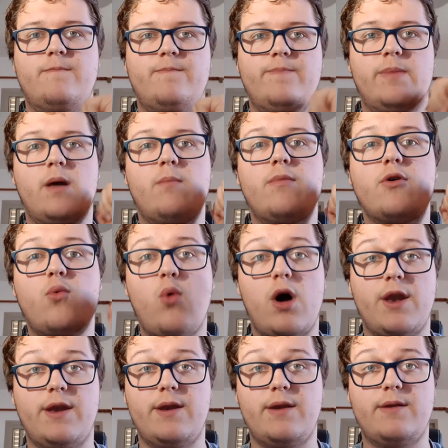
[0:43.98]
Number
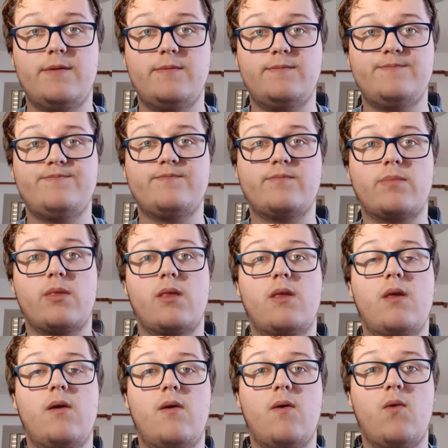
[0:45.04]
1.
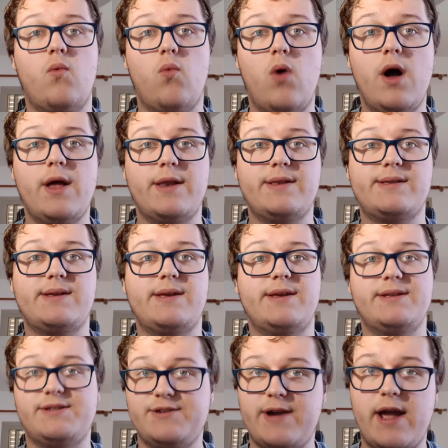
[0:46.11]
What
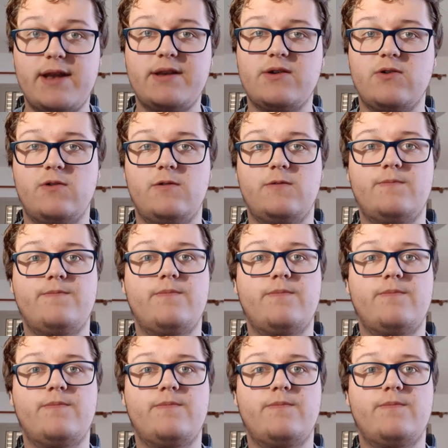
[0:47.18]
is your end goal?